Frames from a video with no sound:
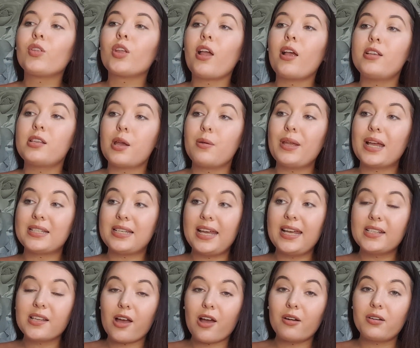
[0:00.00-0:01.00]
So yes, it
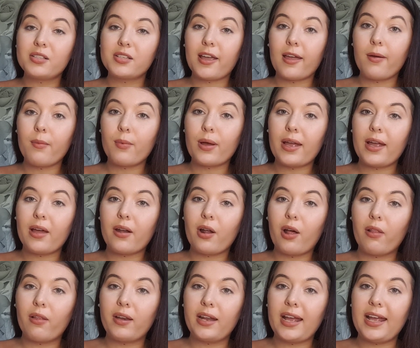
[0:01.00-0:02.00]
is harder to go away on
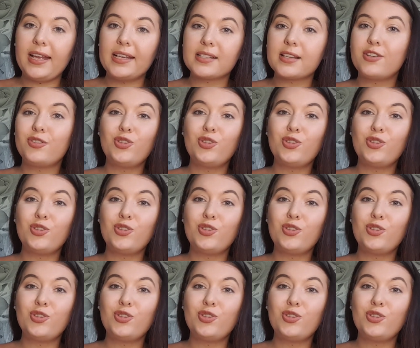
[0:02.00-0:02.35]
holidays.